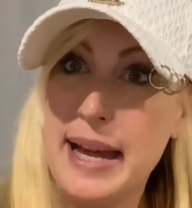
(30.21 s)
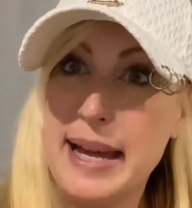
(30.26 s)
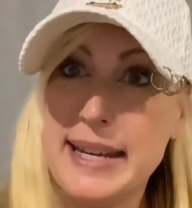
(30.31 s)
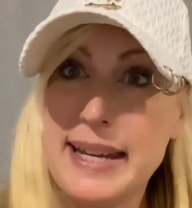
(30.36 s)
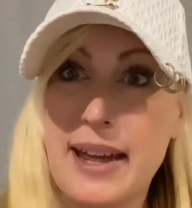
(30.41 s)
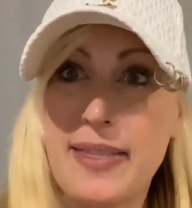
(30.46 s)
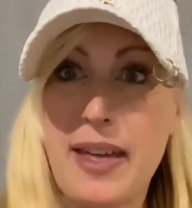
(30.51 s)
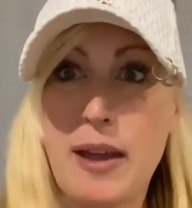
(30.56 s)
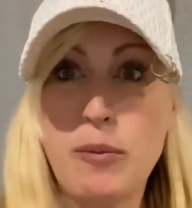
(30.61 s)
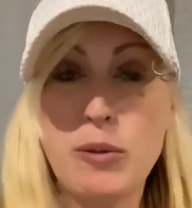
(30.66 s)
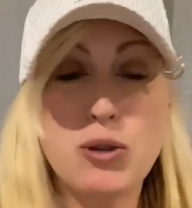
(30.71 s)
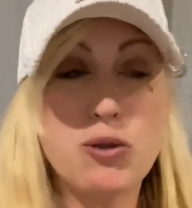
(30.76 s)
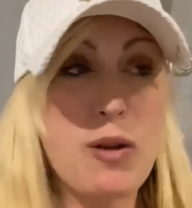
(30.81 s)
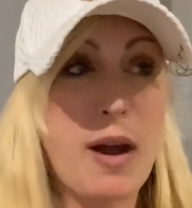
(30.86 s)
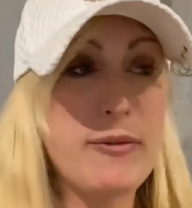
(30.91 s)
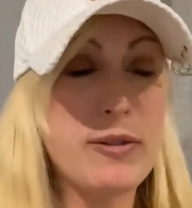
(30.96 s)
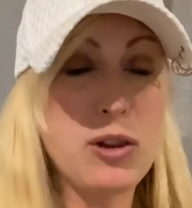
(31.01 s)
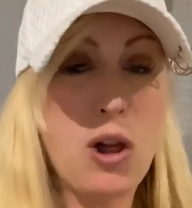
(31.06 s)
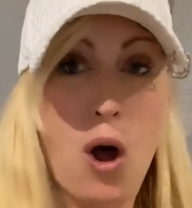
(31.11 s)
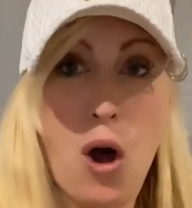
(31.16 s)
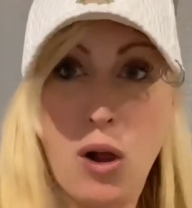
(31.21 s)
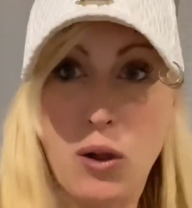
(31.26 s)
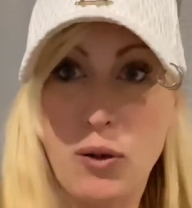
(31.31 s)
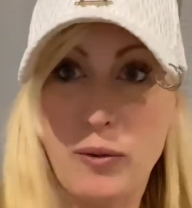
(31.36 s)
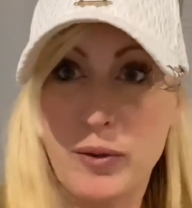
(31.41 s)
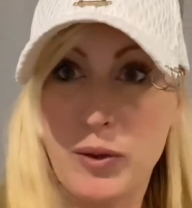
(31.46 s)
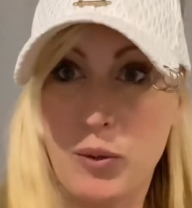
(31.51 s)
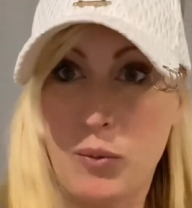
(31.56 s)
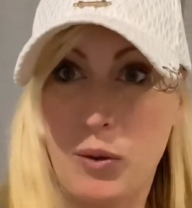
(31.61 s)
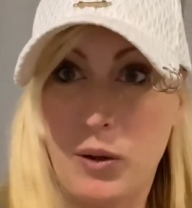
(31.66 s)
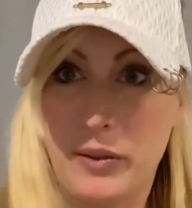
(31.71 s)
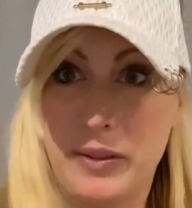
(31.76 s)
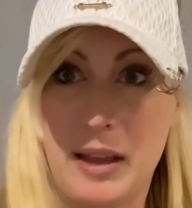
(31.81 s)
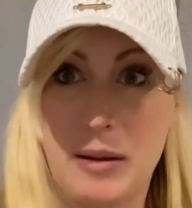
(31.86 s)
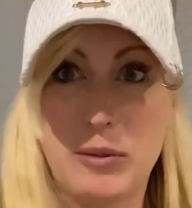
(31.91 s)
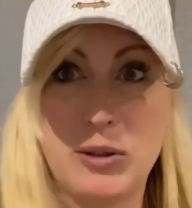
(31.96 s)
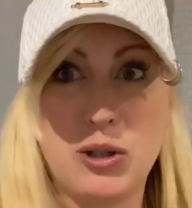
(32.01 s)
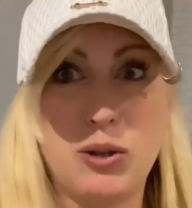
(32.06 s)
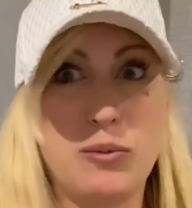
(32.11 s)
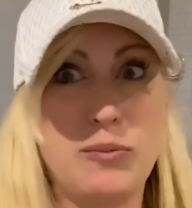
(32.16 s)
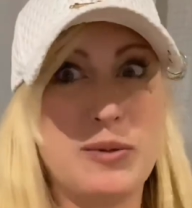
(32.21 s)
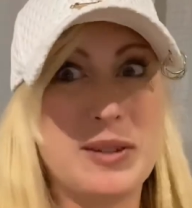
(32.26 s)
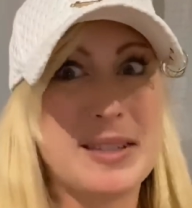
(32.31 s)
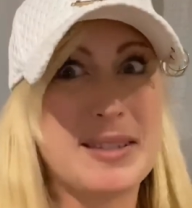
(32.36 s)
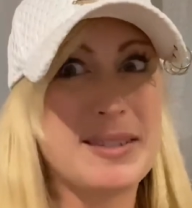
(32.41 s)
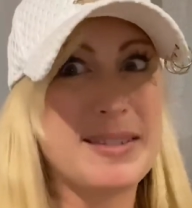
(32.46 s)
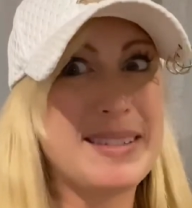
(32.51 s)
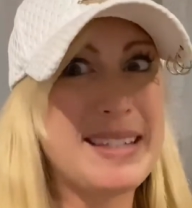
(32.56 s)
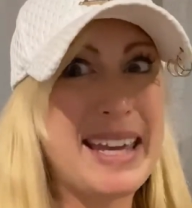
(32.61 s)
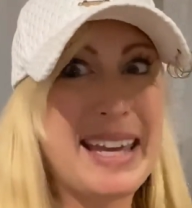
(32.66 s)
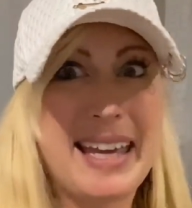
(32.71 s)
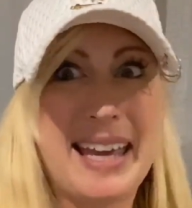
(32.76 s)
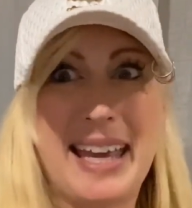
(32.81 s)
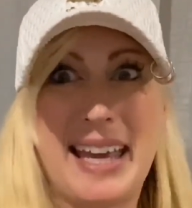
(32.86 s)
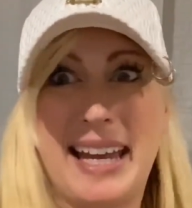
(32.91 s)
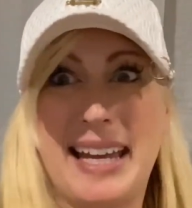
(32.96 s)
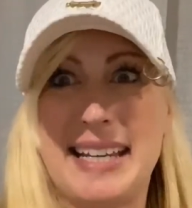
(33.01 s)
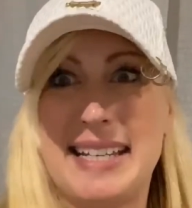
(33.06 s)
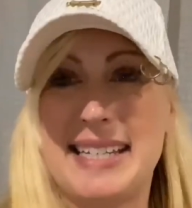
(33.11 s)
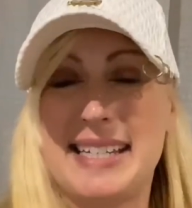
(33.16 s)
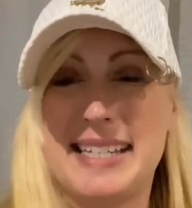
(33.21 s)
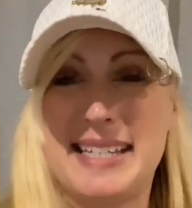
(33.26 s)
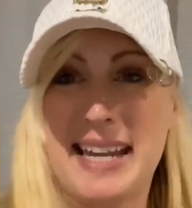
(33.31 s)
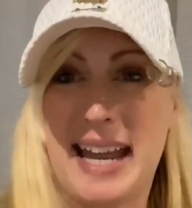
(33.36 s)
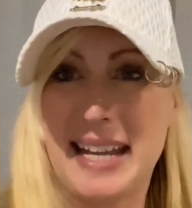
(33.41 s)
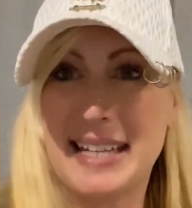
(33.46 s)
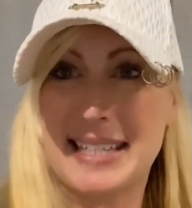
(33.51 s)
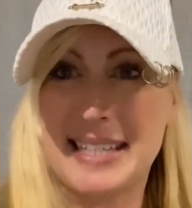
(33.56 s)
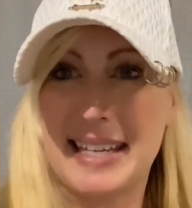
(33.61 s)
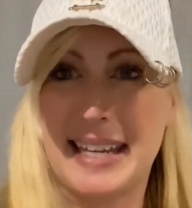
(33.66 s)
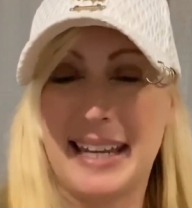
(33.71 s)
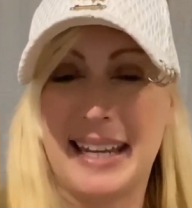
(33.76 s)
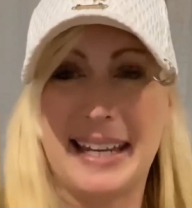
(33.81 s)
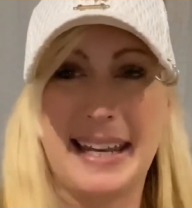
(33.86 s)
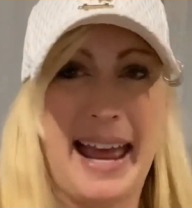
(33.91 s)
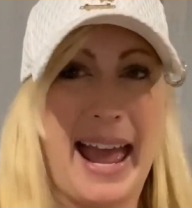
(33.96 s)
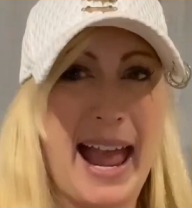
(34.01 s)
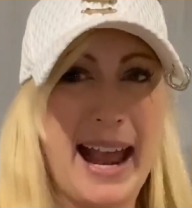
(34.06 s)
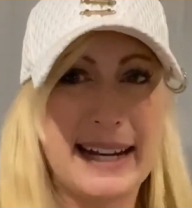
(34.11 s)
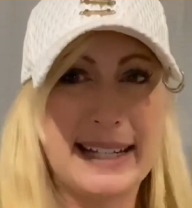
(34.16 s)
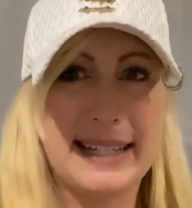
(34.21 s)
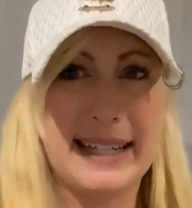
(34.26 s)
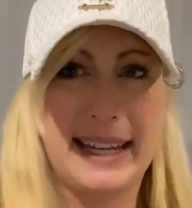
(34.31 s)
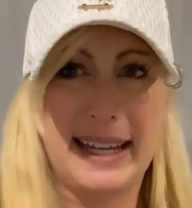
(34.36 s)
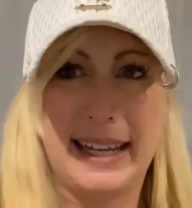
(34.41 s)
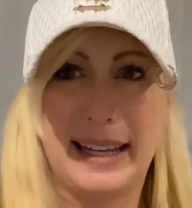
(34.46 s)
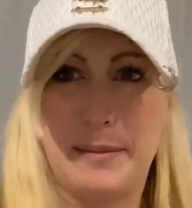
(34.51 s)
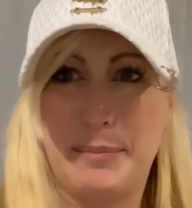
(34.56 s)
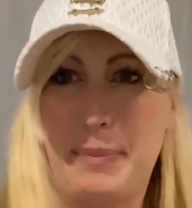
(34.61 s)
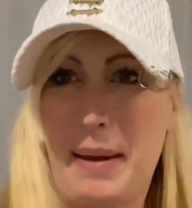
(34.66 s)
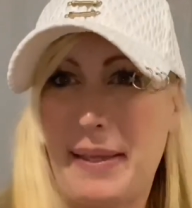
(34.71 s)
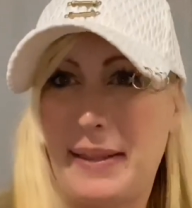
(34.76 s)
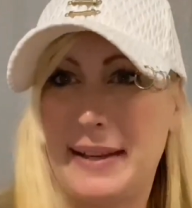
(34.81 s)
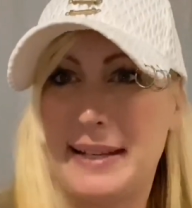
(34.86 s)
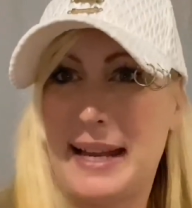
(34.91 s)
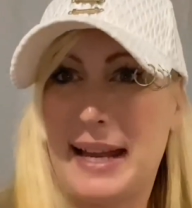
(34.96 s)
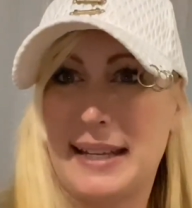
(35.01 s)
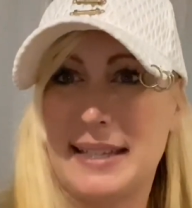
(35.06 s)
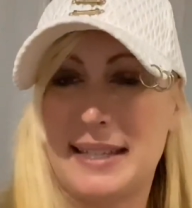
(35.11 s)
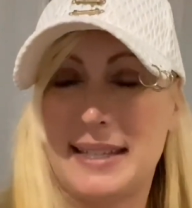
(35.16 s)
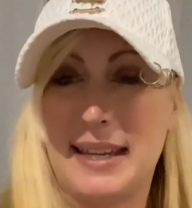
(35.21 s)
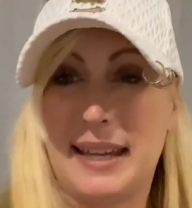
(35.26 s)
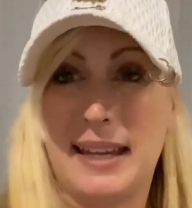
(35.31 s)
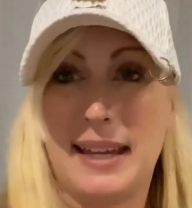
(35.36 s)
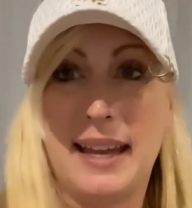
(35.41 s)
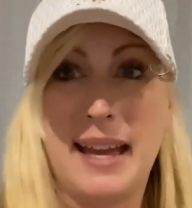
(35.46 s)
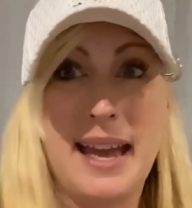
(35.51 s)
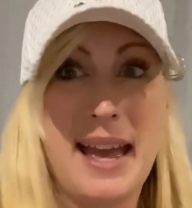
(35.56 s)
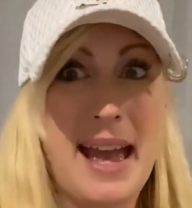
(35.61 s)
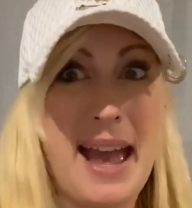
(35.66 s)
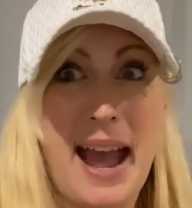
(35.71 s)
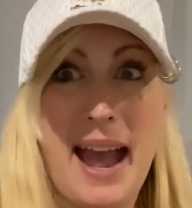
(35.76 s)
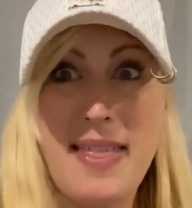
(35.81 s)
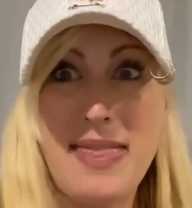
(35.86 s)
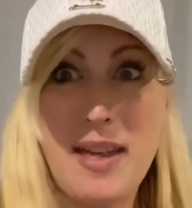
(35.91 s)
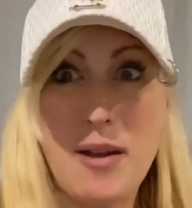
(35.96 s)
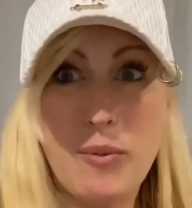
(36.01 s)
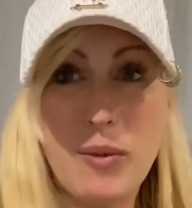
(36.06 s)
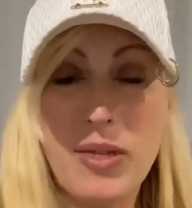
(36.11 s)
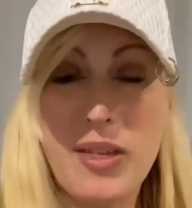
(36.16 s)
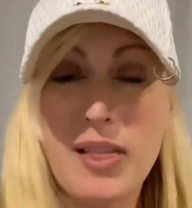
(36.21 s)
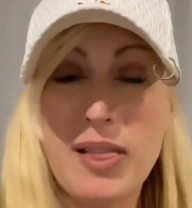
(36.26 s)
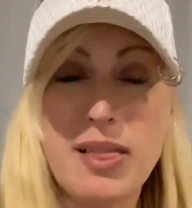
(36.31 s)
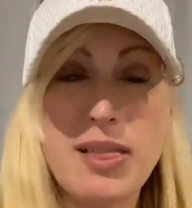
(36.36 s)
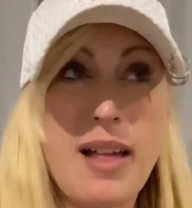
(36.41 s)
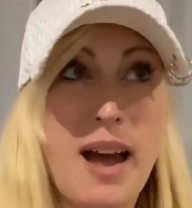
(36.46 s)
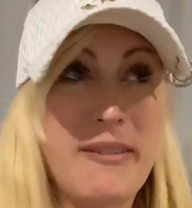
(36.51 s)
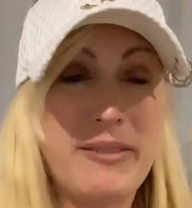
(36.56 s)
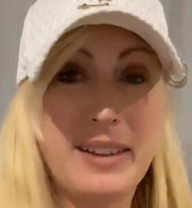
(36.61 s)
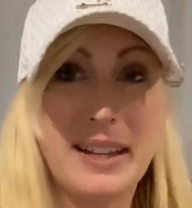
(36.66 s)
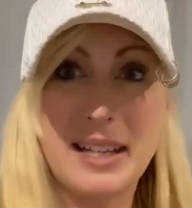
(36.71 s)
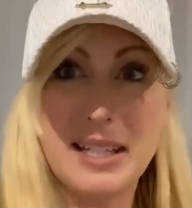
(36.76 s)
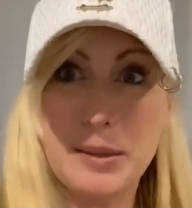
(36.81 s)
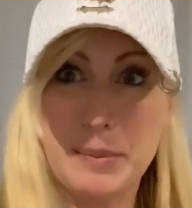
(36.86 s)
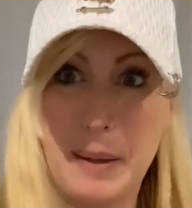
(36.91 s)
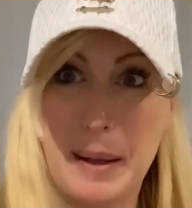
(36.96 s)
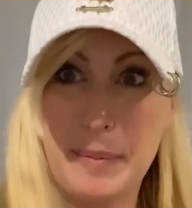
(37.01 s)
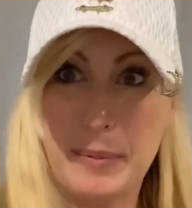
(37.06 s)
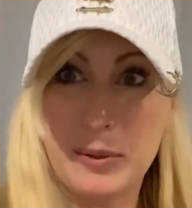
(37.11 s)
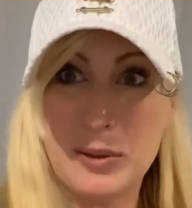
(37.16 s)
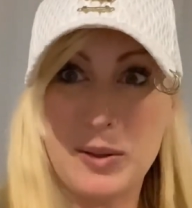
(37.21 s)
Now, they would travel all over the world, and they would do singing and dancing and acting and belly dancing, and they were the loveliest people.